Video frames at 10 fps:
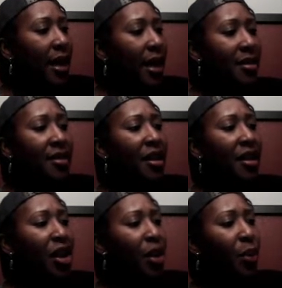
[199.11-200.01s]
as the
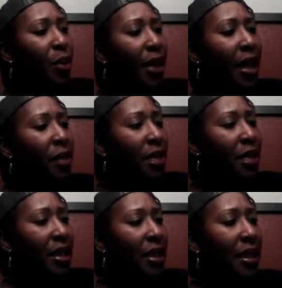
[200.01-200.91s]
skinny young boy helped
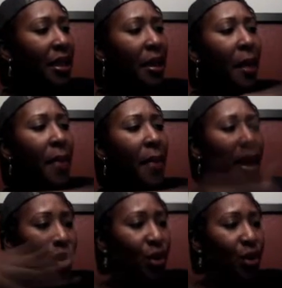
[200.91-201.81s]
Aunt Thea
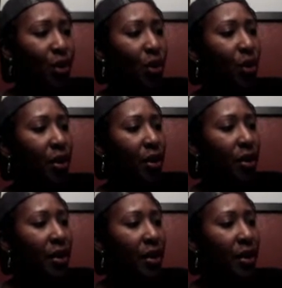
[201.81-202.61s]
back into the store.